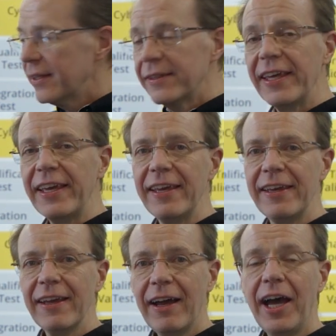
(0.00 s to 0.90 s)

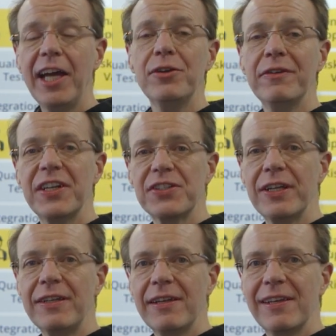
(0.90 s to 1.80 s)
The
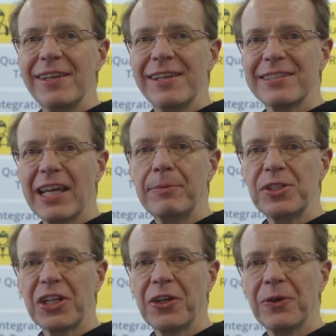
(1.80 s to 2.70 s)
HydraVision
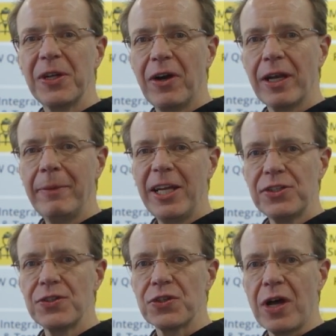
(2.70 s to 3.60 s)
cybersecurity
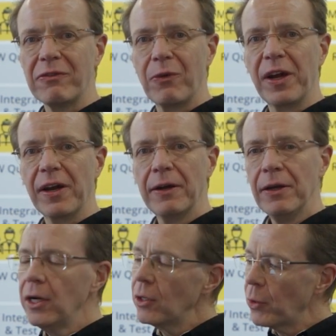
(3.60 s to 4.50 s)
automation software
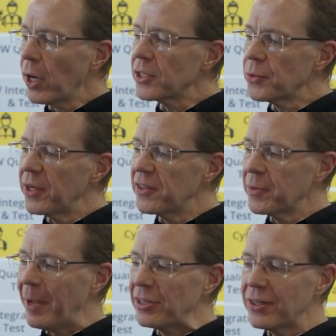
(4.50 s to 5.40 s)
works with
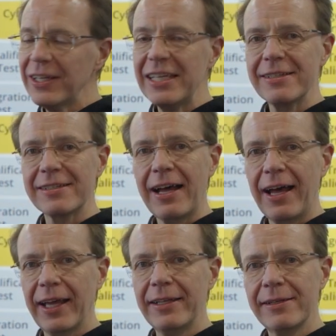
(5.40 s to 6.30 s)
specially
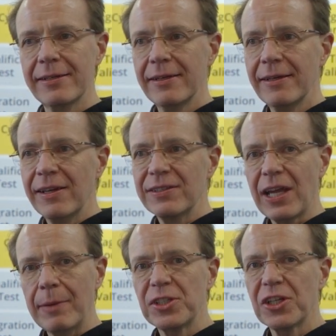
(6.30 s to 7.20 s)
designed
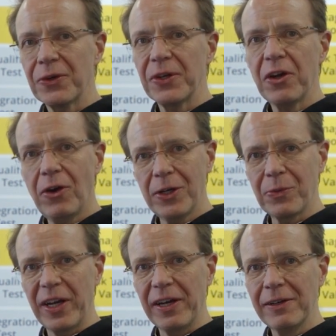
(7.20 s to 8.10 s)
cybersecurity
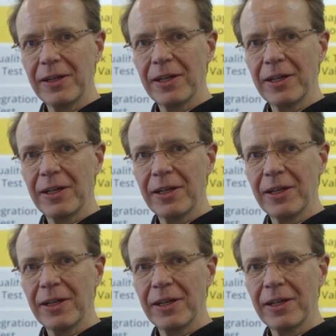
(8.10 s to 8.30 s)
hardware,